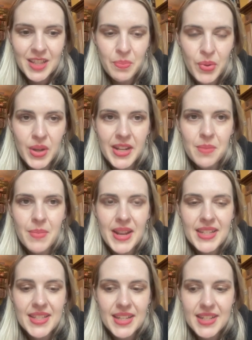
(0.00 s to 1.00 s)
book and it
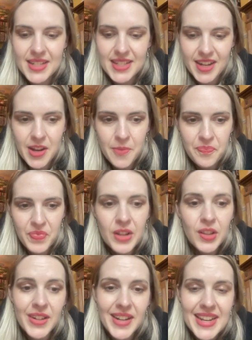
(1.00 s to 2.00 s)
makes it
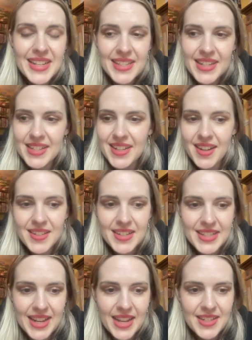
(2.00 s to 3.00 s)
a lot easier to
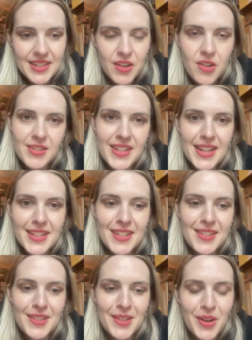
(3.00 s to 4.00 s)
understand in
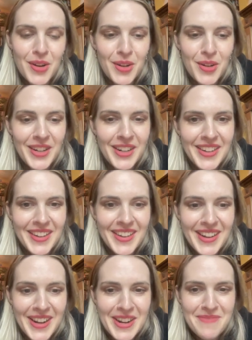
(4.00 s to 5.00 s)
context. So
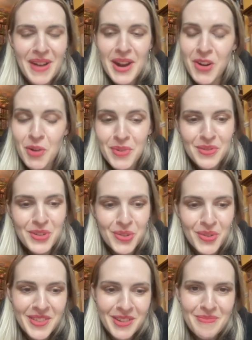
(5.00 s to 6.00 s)
I hope you
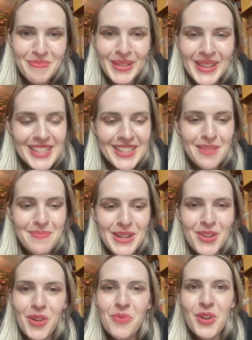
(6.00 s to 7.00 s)
enjoy them. Please let me
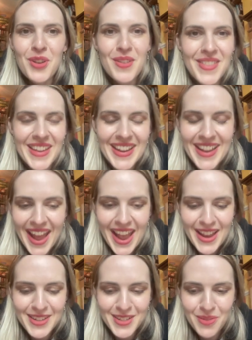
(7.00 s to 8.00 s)
know what you think
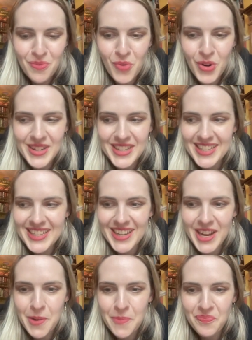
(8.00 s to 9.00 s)
and what
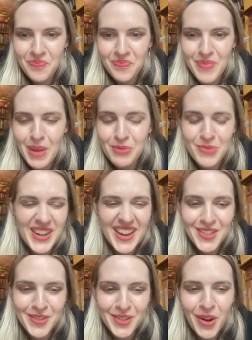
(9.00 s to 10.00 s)
maybe what
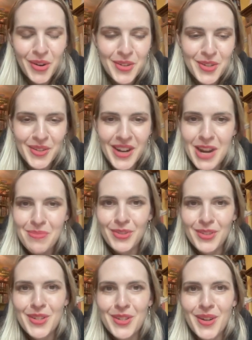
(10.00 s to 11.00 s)
extra code you're
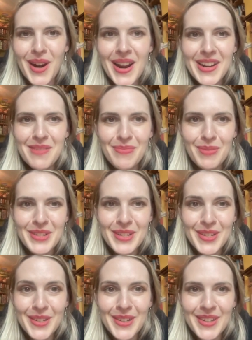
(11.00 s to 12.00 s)
able to try and implement too.